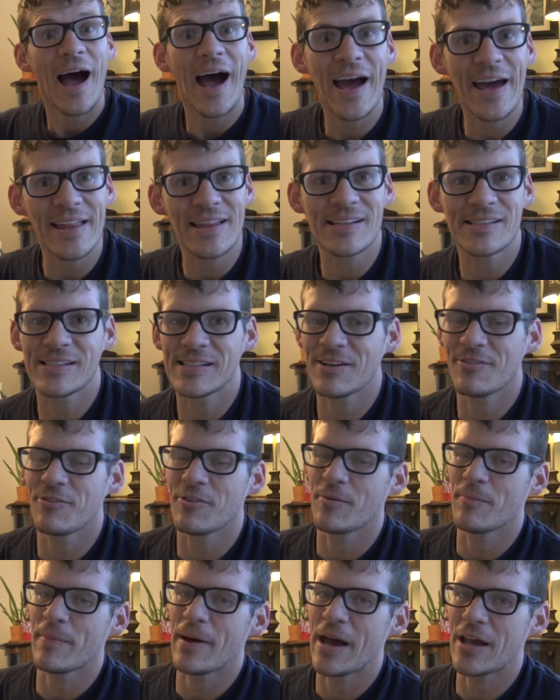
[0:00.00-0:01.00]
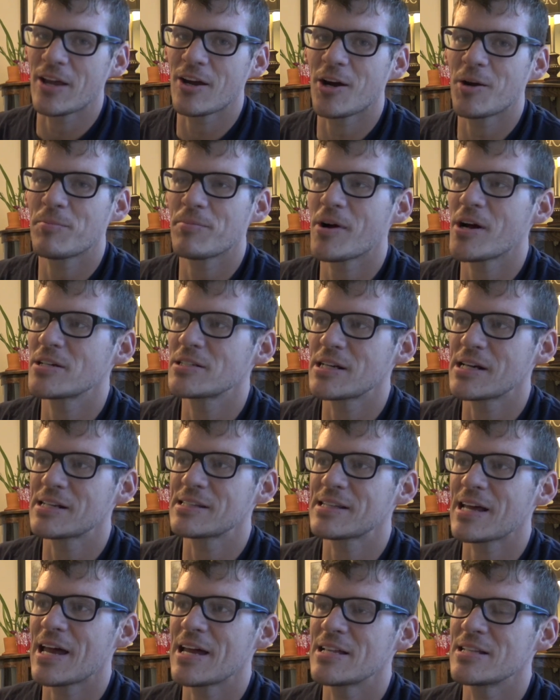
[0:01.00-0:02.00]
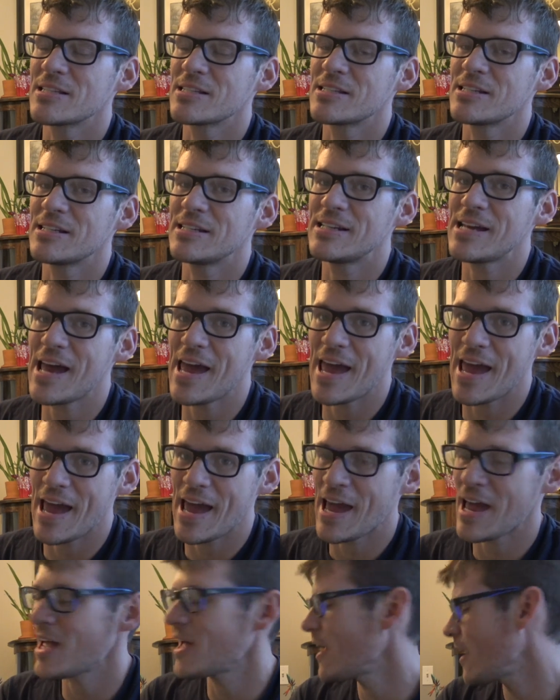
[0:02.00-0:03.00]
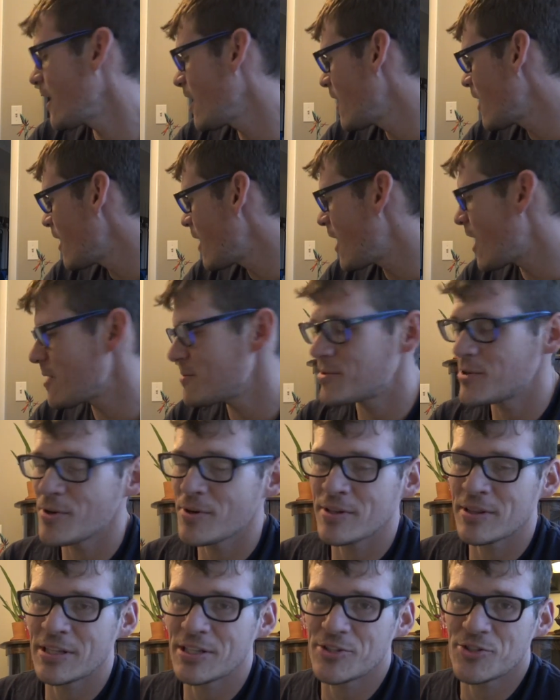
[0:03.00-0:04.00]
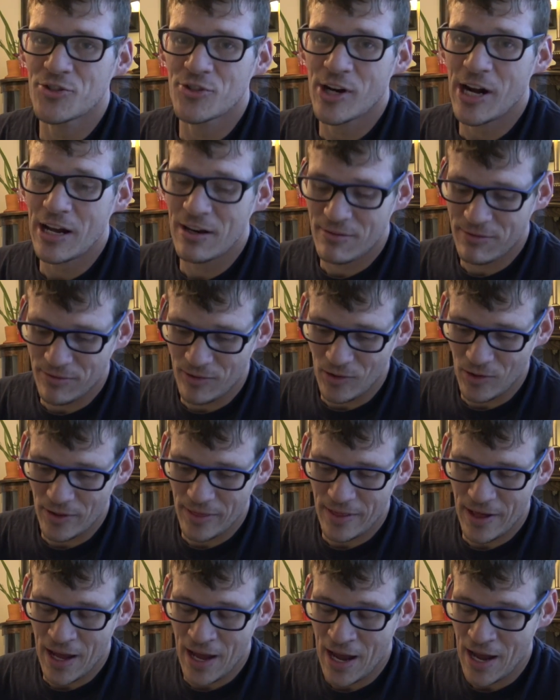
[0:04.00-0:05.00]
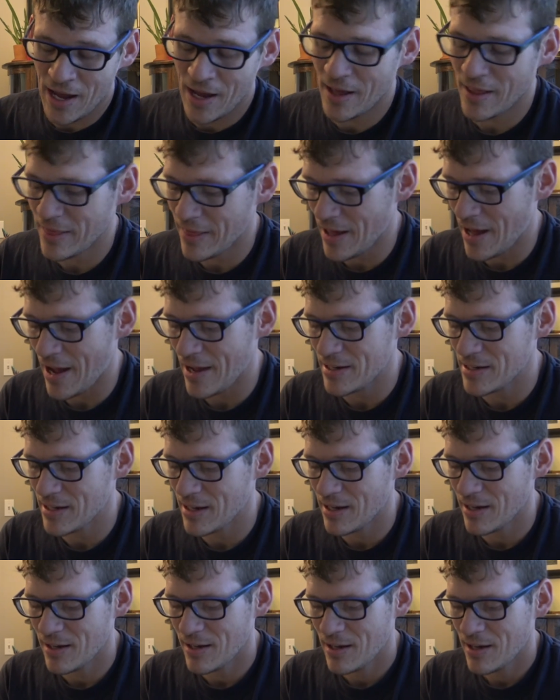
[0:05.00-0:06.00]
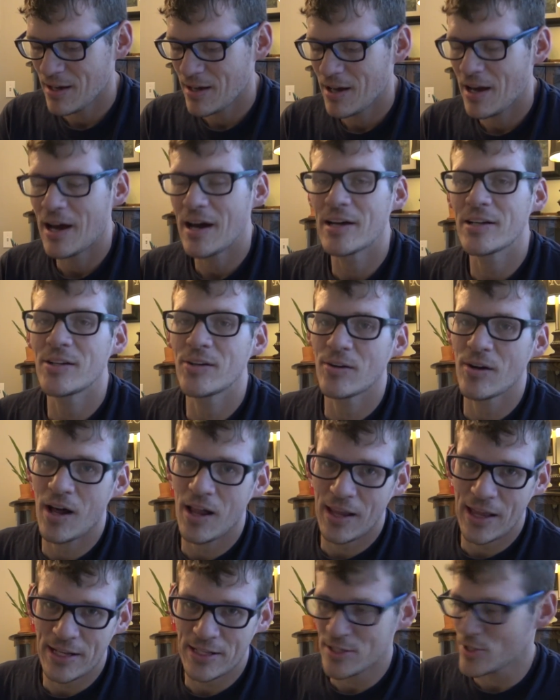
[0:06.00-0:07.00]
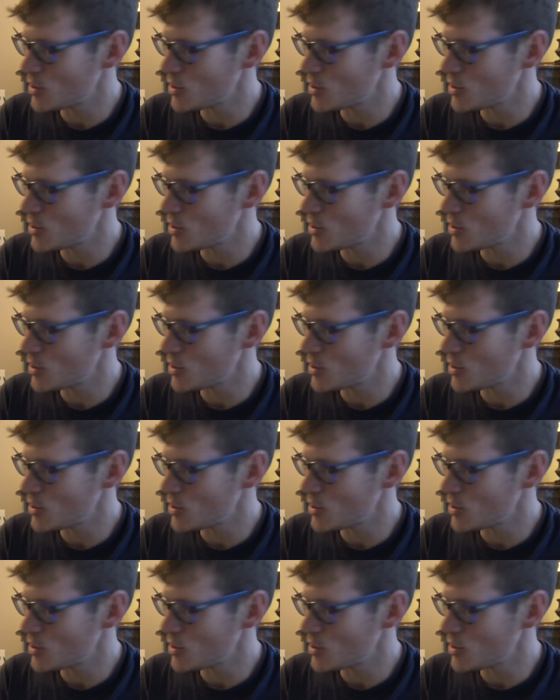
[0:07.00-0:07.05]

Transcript: Hi, this is Stephen with Backyard Projects, and today I'm doing the dreadful thing that I do not like